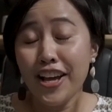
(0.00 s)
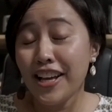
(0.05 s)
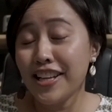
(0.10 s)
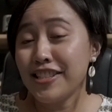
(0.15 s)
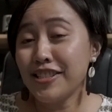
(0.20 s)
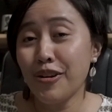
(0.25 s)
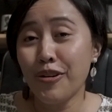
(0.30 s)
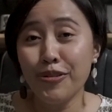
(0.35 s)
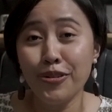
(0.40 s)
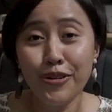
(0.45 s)

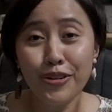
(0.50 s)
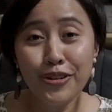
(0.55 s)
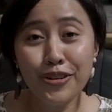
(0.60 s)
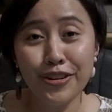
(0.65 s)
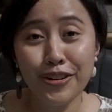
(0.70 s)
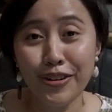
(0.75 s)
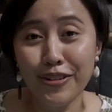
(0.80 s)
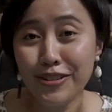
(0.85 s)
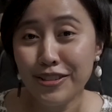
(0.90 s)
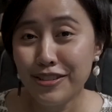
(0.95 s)
It's a roller
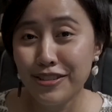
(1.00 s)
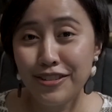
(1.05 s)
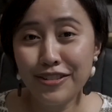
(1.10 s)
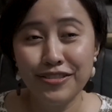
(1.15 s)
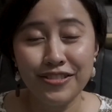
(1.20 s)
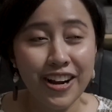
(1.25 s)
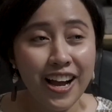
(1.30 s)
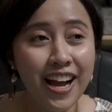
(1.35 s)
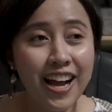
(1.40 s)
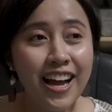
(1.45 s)
coaster
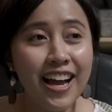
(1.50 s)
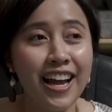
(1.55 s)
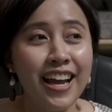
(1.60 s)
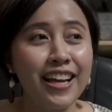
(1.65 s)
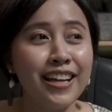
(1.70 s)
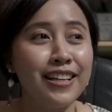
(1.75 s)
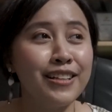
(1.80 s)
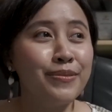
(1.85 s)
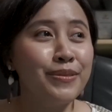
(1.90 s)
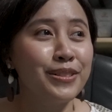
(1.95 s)

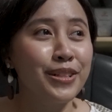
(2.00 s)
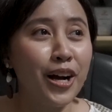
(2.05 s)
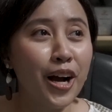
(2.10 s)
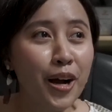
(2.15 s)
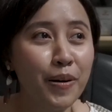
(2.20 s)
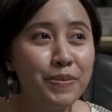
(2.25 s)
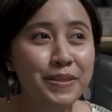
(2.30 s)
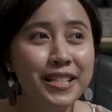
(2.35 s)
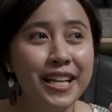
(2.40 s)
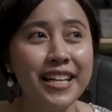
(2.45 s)
ride with
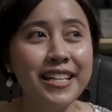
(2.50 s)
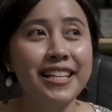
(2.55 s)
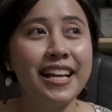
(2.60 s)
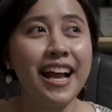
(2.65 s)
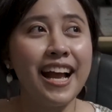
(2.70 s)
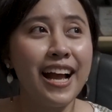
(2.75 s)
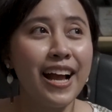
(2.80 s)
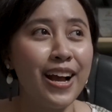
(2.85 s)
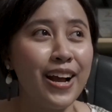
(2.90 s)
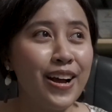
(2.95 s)
ups and
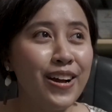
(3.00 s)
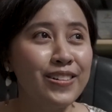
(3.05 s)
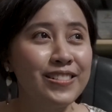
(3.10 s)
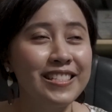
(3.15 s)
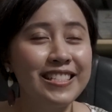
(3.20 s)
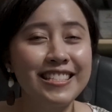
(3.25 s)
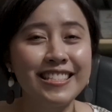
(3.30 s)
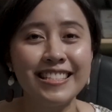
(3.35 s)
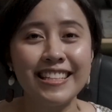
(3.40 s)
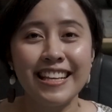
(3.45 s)

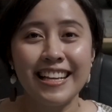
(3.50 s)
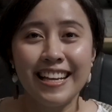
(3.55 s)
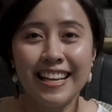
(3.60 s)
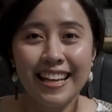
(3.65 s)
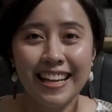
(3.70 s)
downs.